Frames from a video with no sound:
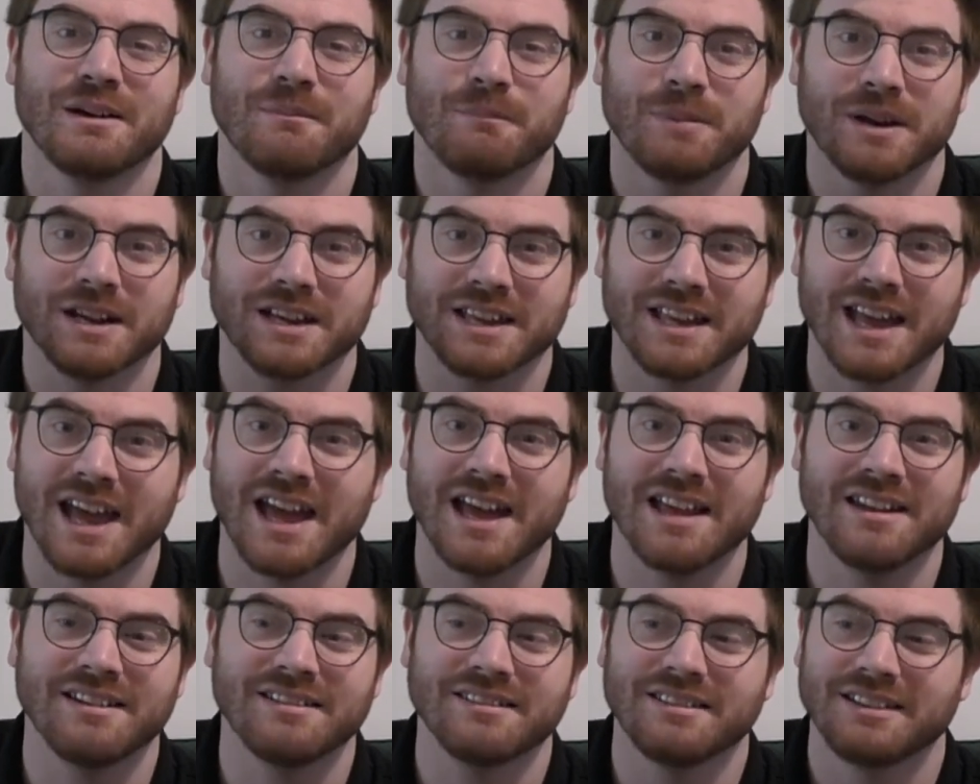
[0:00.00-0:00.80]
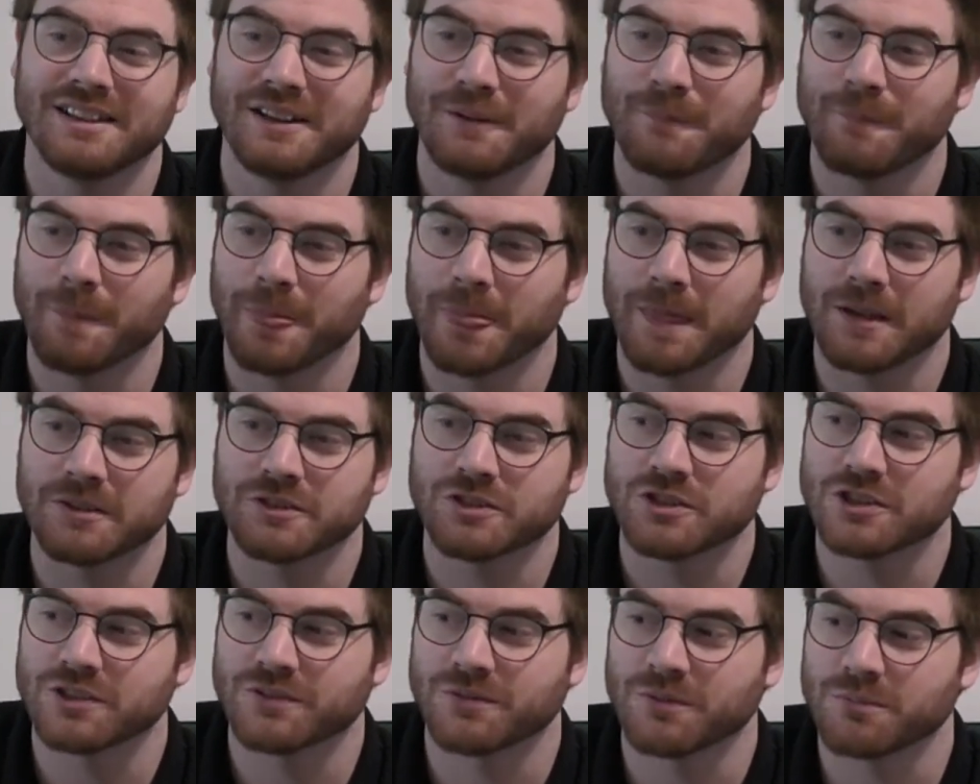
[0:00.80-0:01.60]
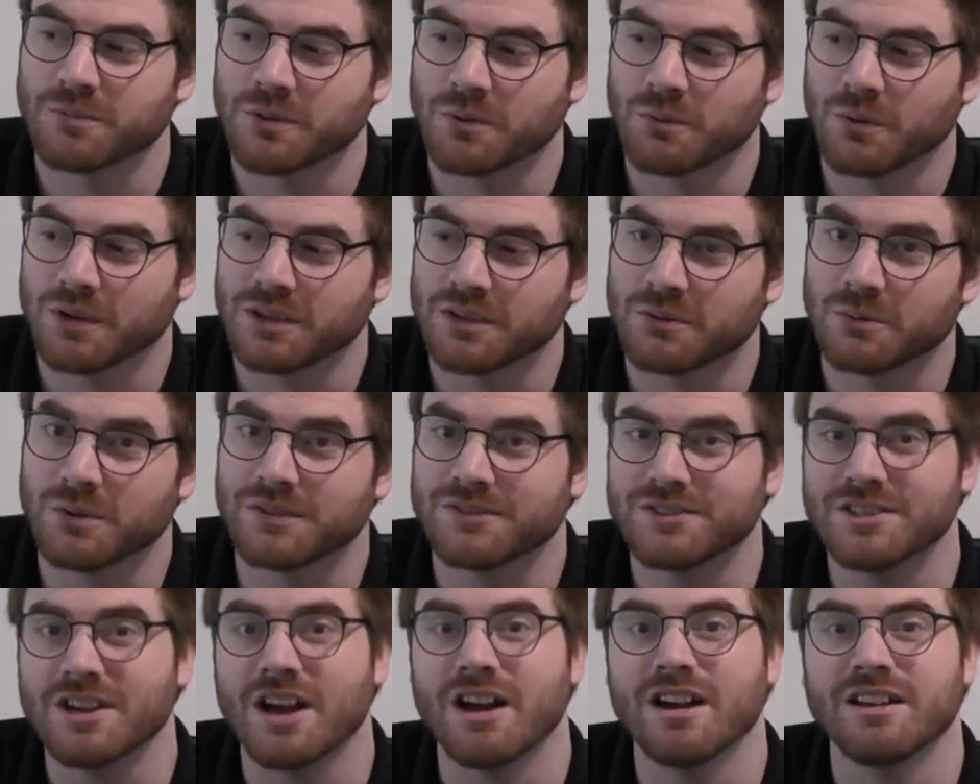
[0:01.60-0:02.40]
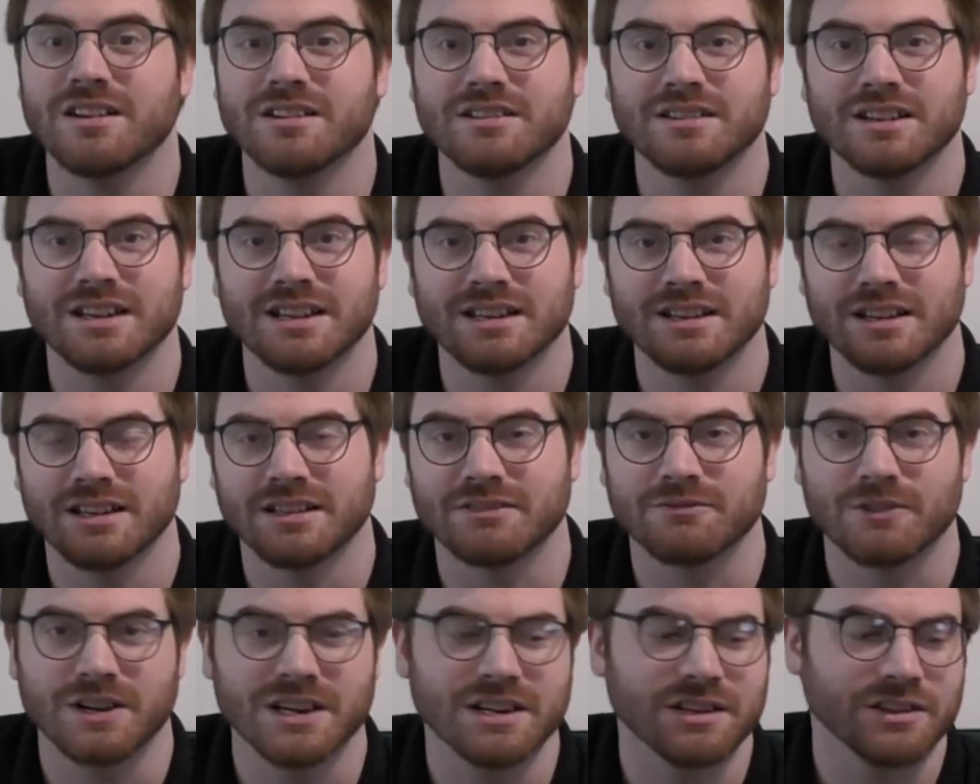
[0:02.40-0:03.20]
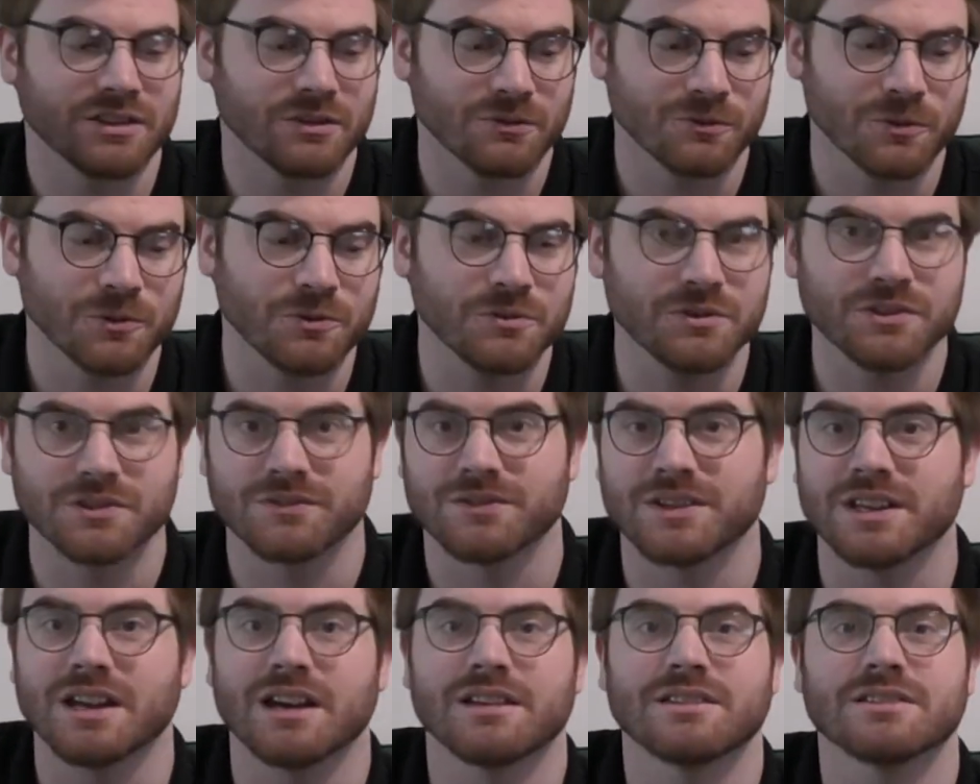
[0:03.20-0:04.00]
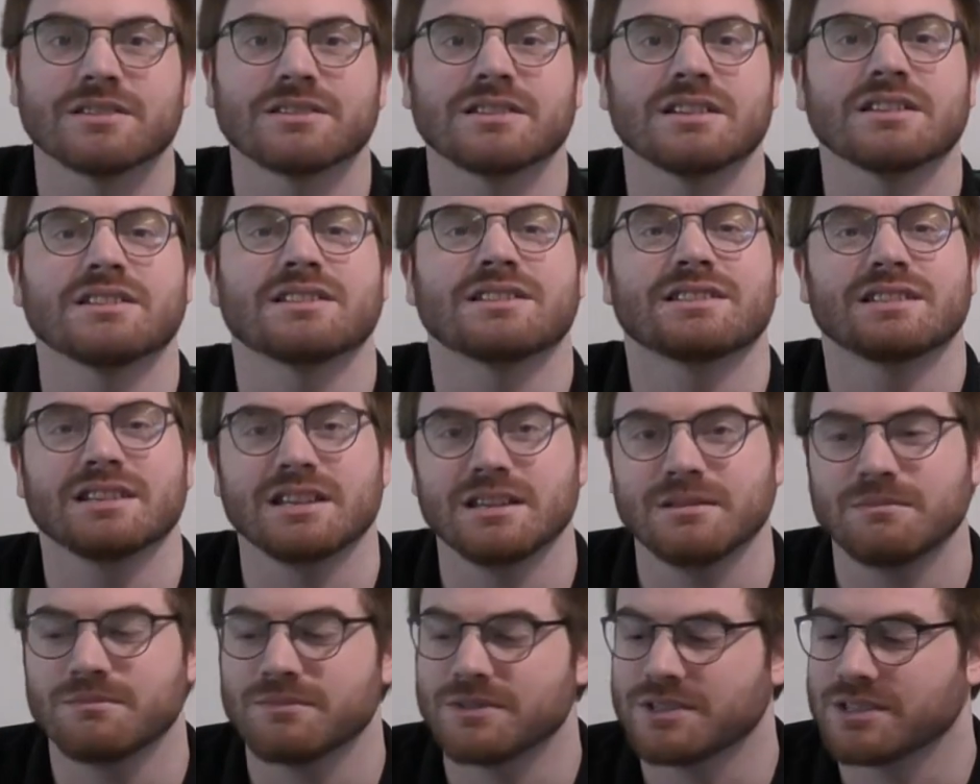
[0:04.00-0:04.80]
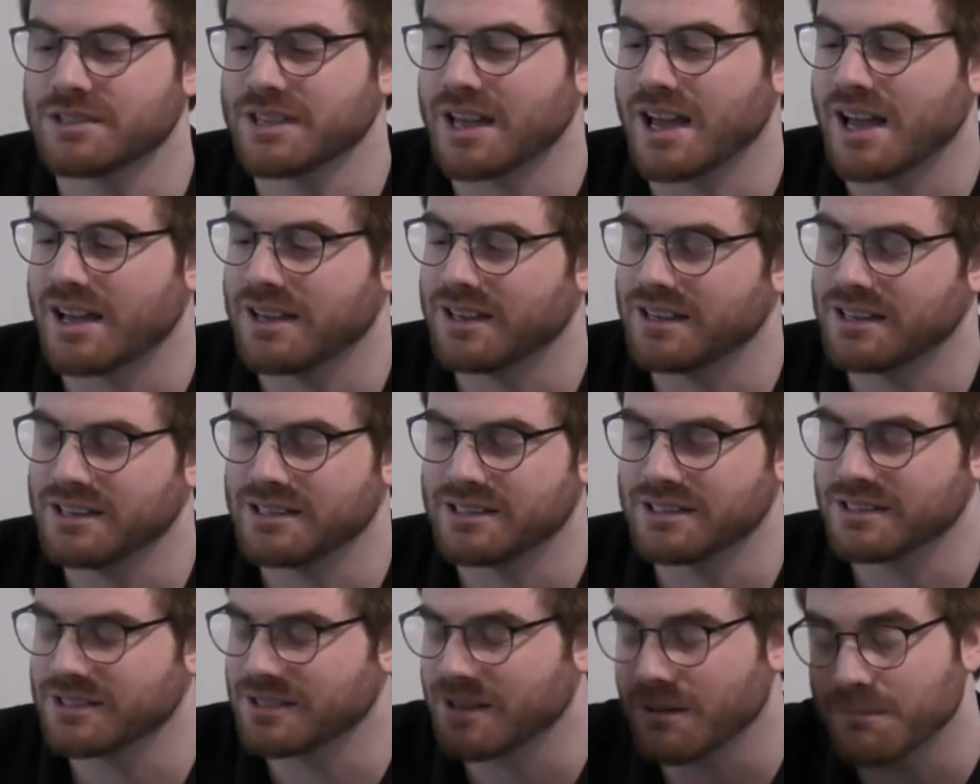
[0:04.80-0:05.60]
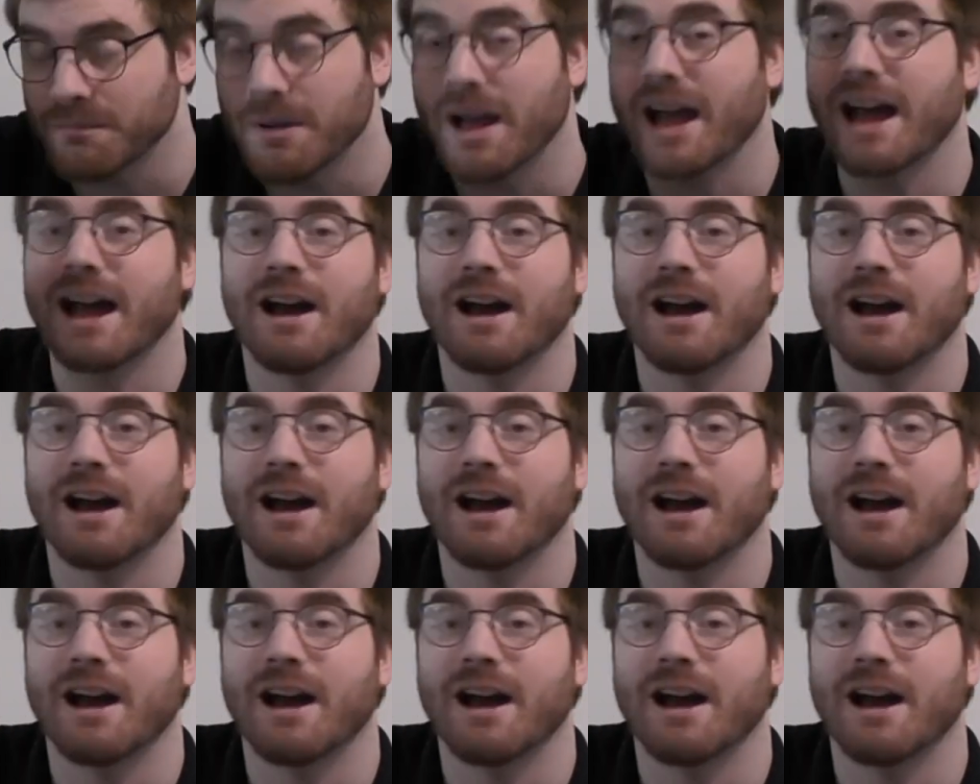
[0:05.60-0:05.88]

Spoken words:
But again, just from the one that we've done and reading the rules of the others, it seems that Emerson